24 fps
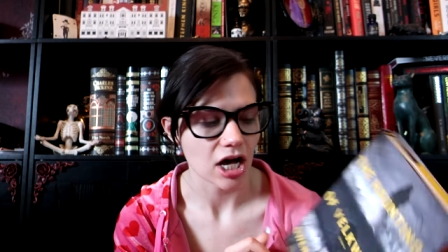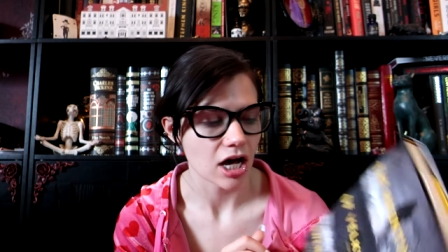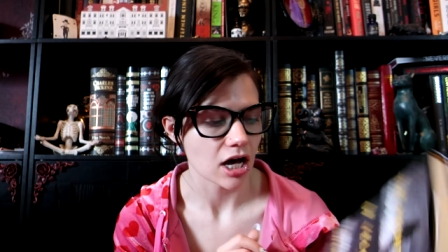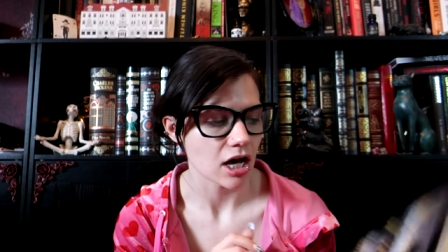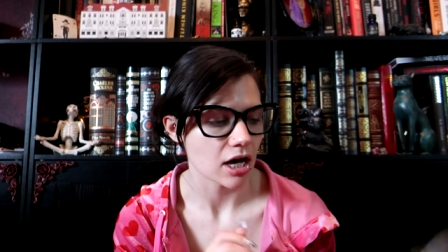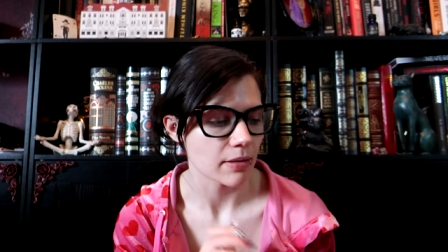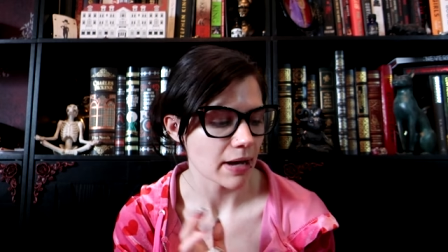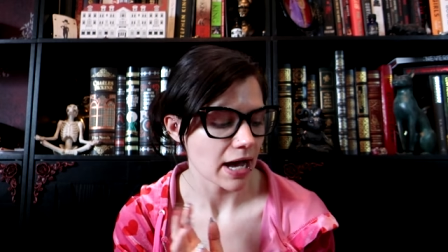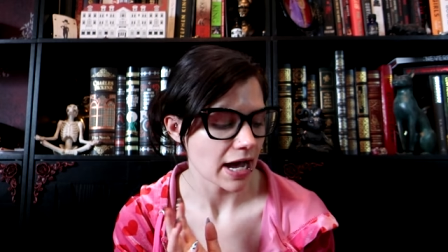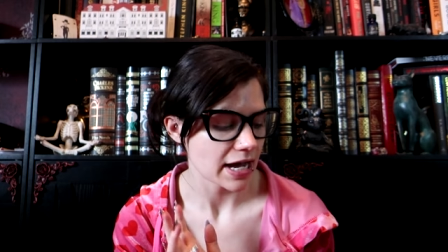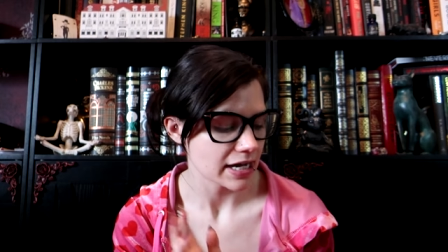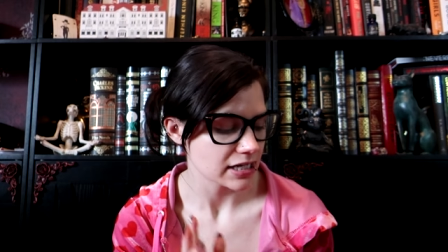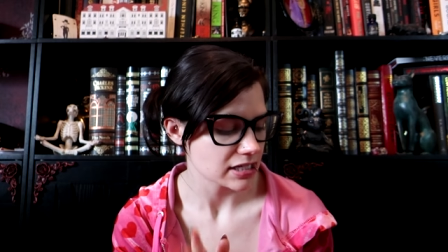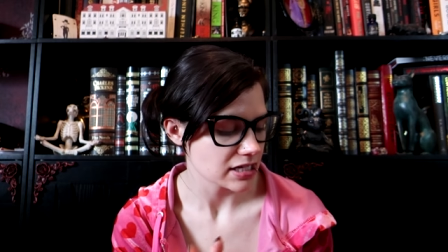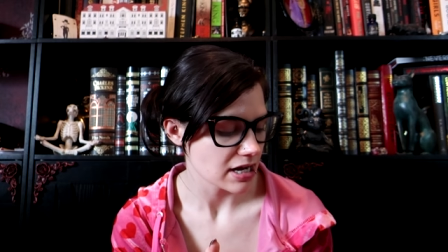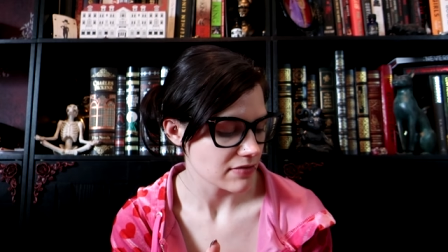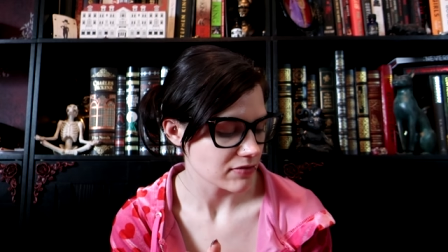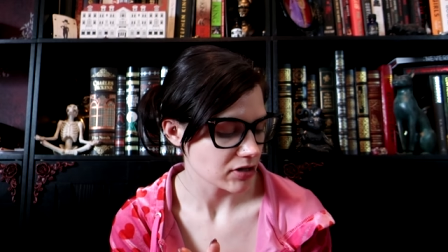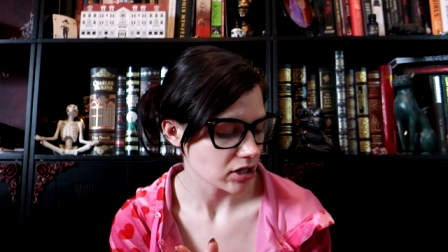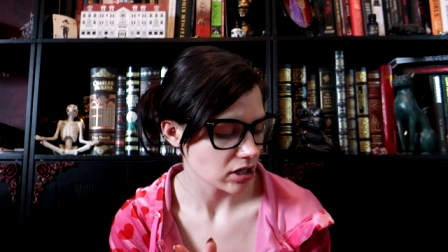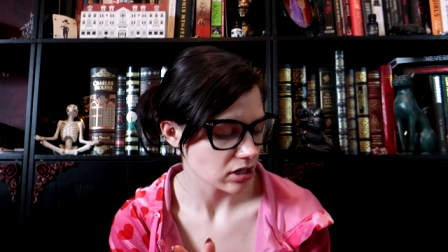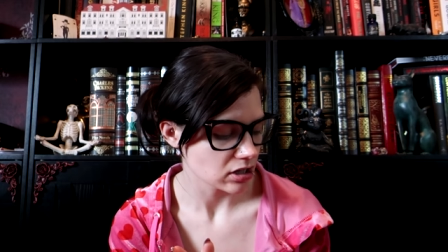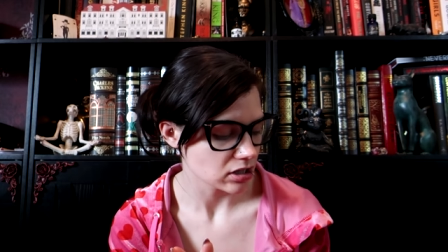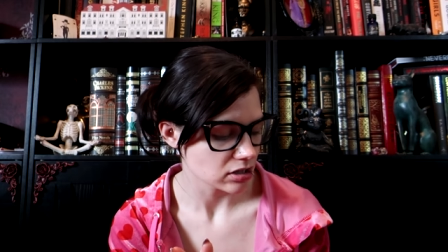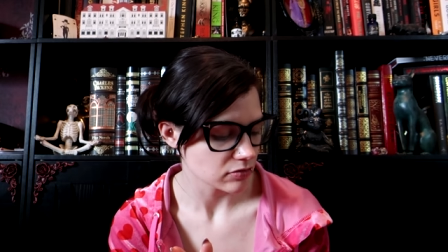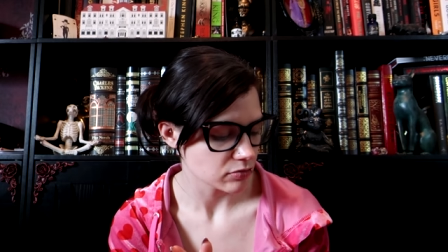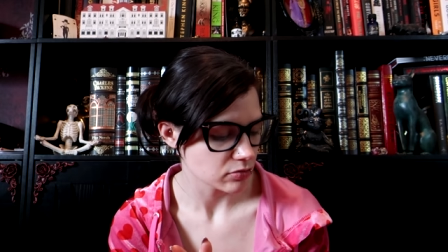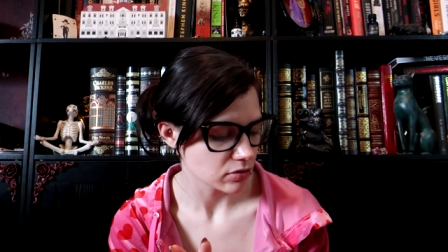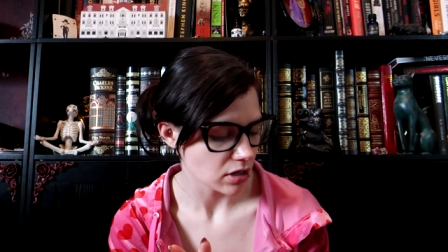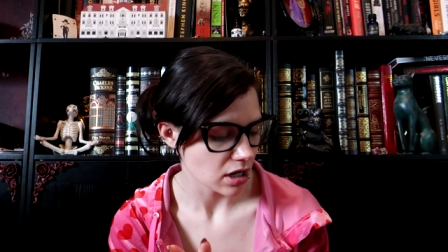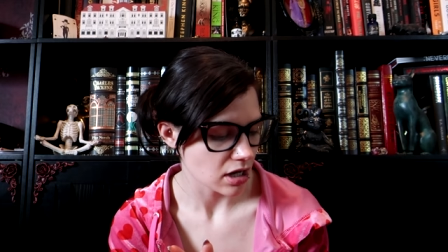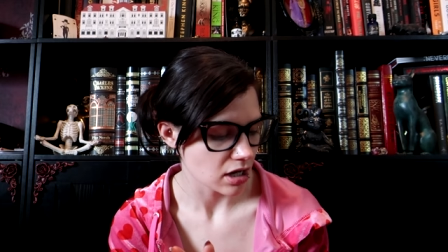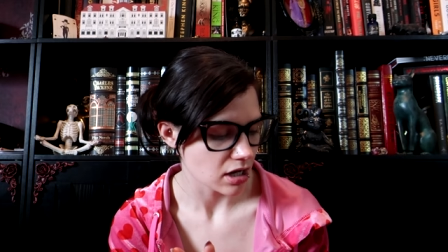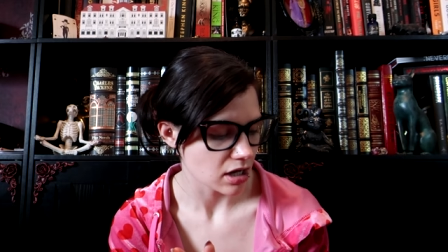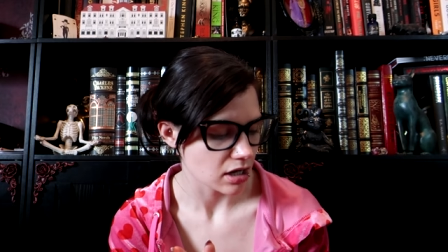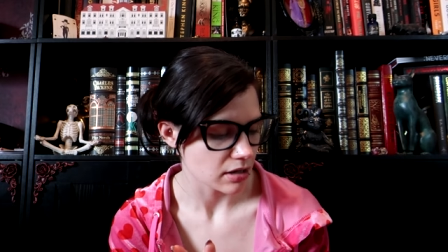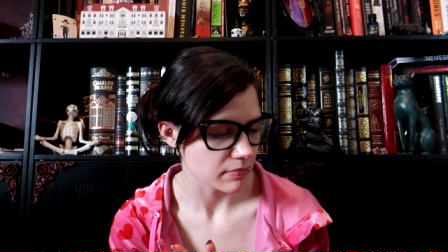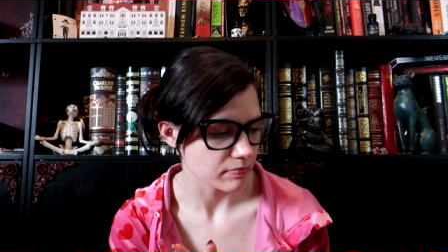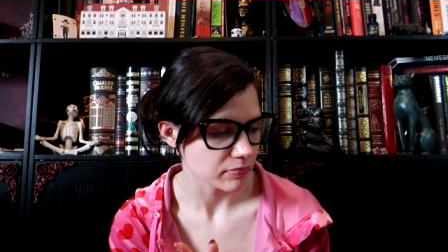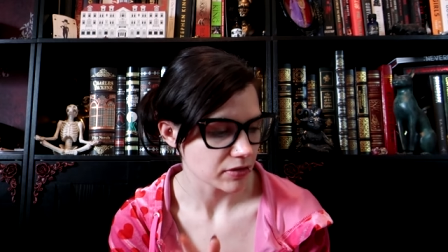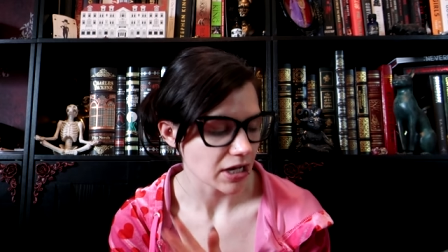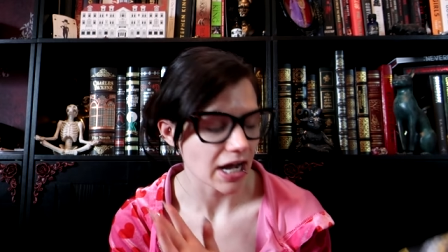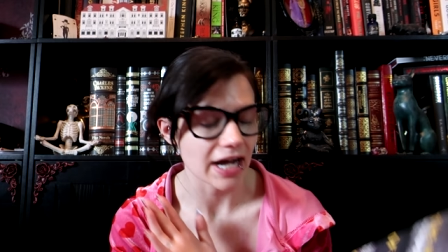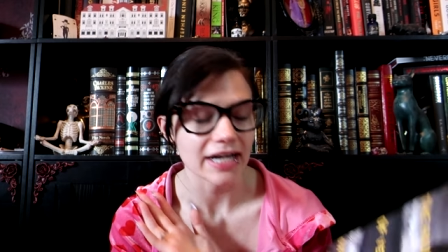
Um, I had never heard of, um,